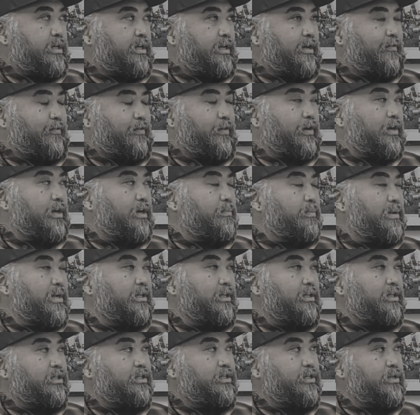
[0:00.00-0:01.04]
if they're going to be
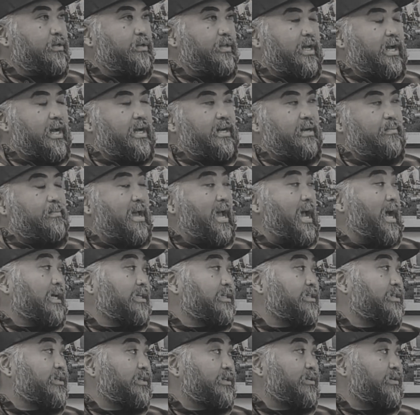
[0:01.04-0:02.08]
able to do that and
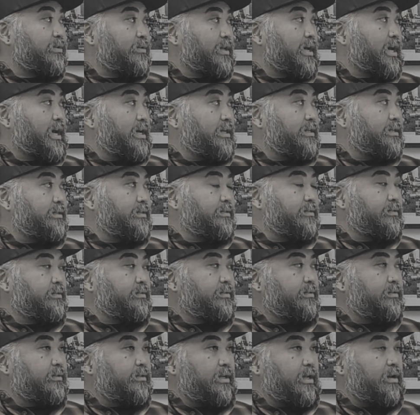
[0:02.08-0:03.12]
ask to do that,
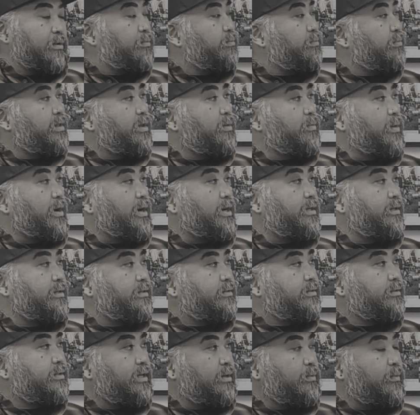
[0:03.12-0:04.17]

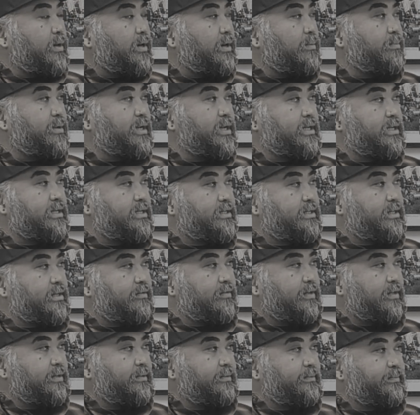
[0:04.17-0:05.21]
they want a piece
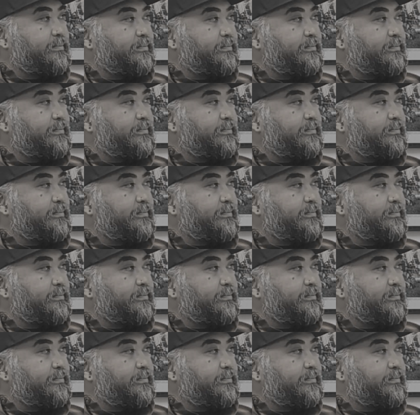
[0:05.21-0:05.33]
of it.